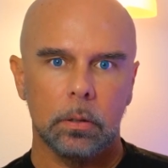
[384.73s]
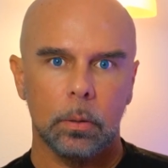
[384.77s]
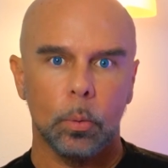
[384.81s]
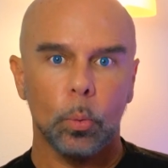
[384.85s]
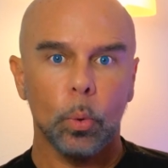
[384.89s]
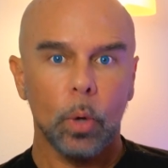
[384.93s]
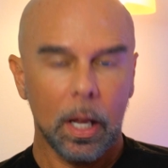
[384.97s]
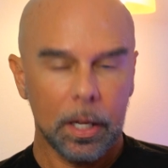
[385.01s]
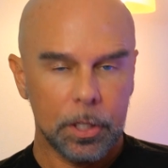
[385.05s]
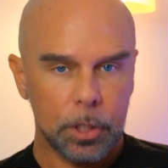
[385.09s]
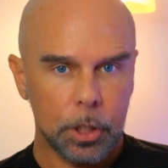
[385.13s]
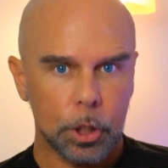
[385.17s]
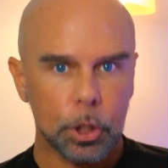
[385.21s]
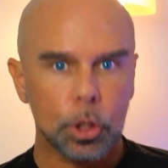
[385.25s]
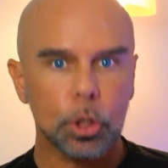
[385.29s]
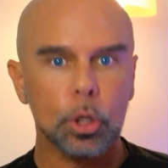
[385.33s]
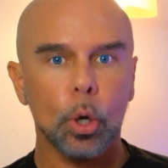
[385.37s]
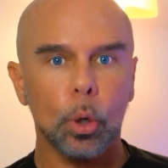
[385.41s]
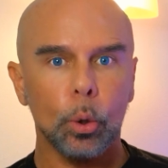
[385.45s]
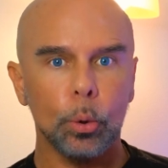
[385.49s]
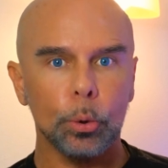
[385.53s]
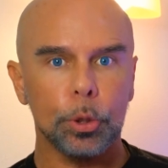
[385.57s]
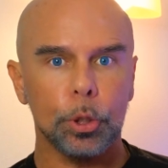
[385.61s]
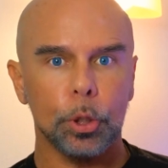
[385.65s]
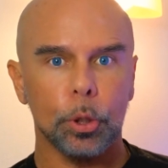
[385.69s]
Well, I just
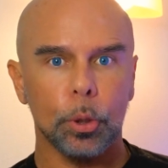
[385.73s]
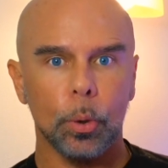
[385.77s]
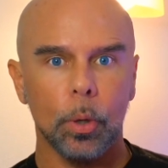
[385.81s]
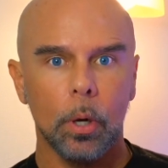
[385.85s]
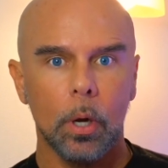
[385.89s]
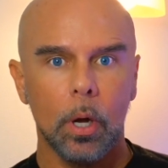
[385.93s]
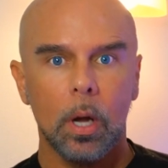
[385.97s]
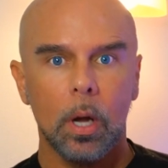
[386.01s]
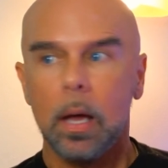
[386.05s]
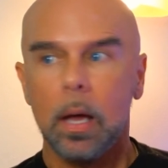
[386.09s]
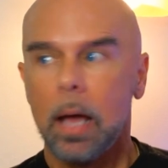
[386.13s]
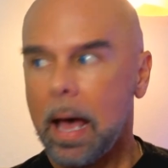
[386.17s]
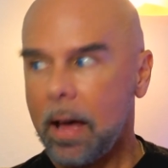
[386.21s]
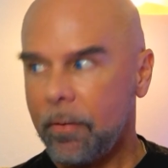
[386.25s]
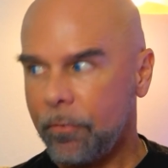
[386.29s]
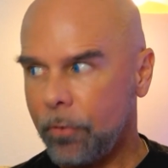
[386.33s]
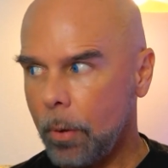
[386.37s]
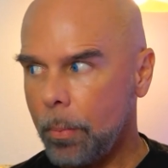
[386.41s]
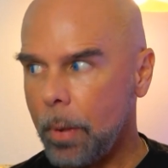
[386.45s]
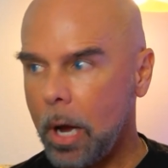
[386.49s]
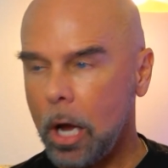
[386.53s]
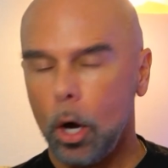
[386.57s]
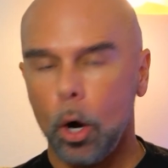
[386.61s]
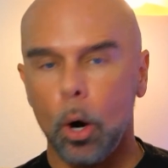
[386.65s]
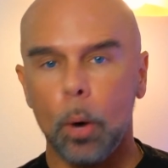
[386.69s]
told you from
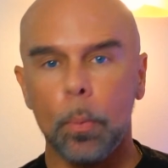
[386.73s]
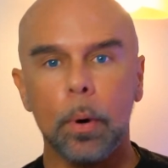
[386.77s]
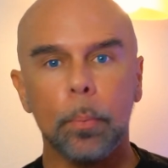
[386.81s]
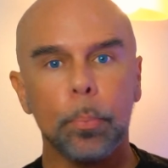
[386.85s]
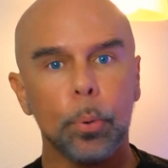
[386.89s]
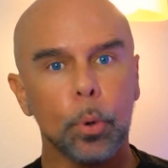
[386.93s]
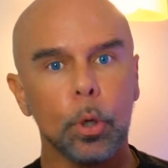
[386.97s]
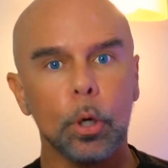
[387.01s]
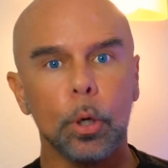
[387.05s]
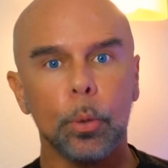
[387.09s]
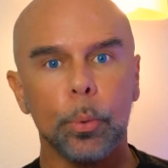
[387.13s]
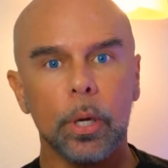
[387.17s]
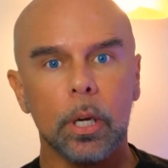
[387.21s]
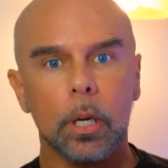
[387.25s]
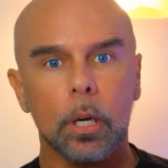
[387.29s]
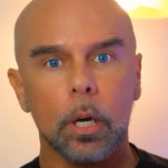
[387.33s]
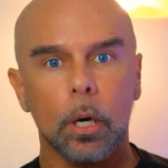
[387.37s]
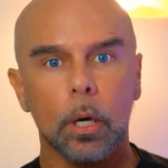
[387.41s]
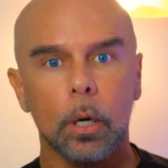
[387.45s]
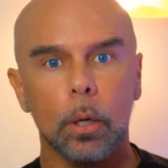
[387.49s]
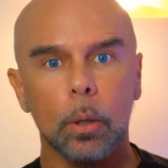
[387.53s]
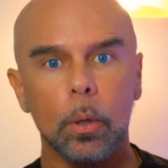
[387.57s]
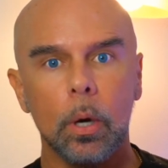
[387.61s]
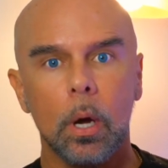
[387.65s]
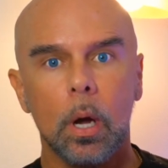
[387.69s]
my home in Puerto
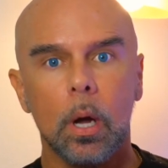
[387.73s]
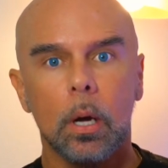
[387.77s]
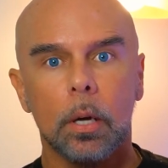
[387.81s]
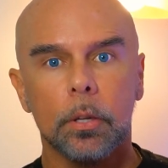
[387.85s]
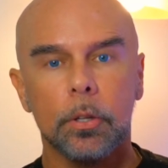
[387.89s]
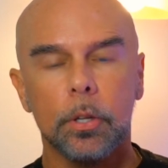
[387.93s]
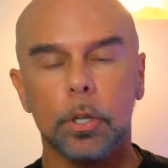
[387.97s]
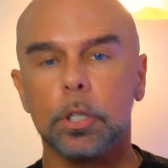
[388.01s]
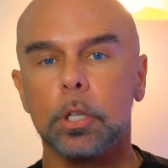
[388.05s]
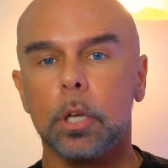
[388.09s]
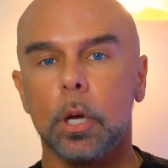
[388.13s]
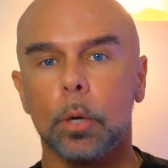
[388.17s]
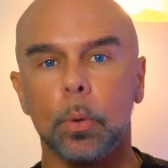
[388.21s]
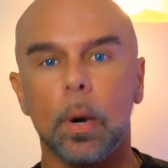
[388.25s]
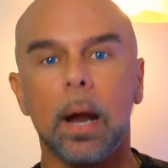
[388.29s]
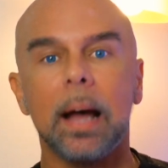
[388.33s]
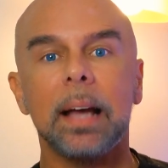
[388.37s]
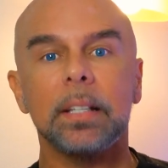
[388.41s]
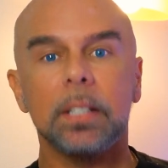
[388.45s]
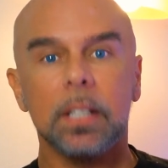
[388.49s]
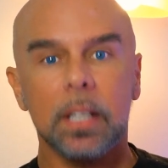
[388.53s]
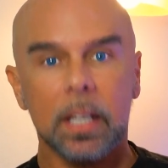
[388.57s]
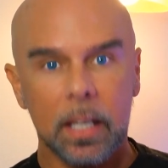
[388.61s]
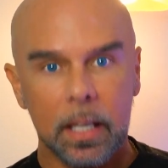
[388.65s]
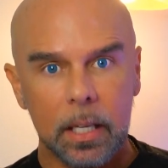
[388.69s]
Rico, the
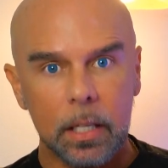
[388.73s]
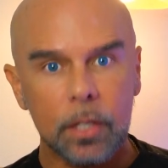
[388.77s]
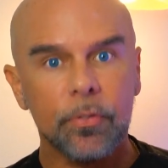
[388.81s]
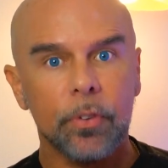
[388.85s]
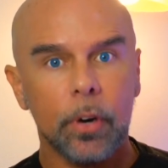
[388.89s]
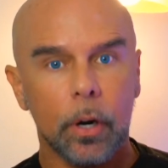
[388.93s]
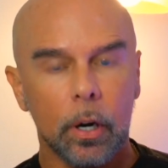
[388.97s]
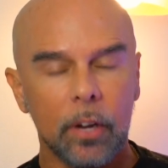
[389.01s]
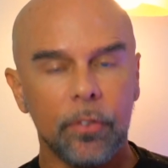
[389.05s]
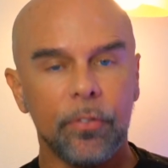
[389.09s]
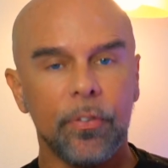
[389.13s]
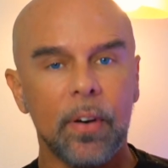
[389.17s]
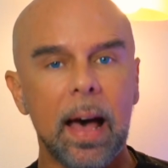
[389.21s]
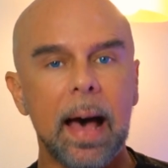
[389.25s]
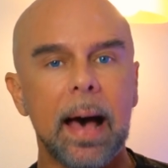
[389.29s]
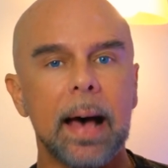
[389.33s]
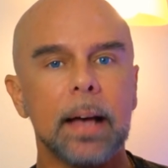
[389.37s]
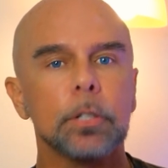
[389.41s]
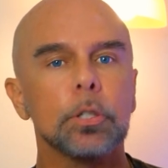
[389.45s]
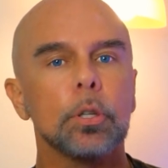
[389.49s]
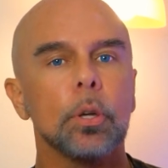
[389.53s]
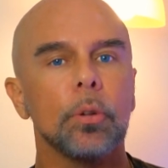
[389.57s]
sunrise is very fast.